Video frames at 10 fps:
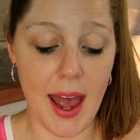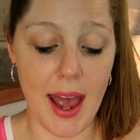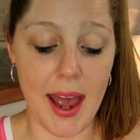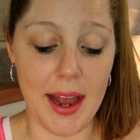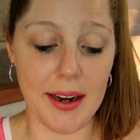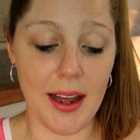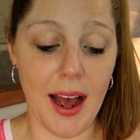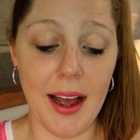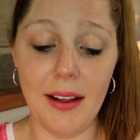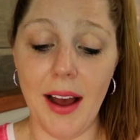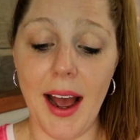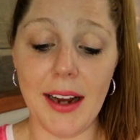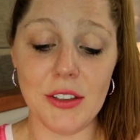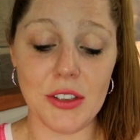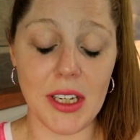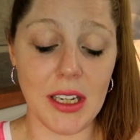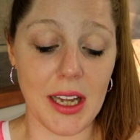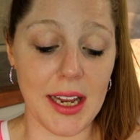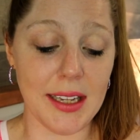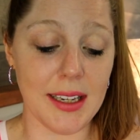And I actually
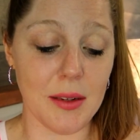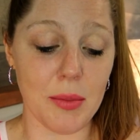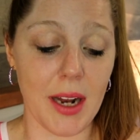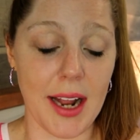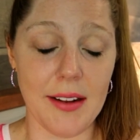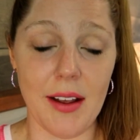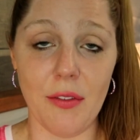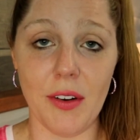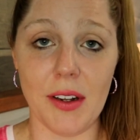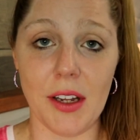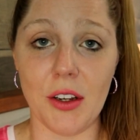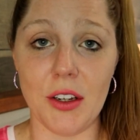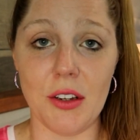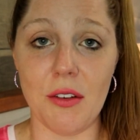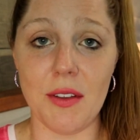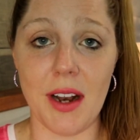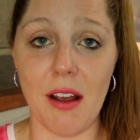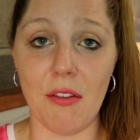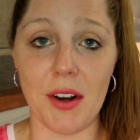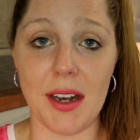liked it, but I definitely couldn't use it
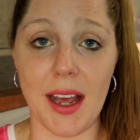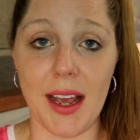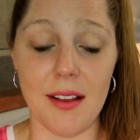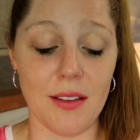every day.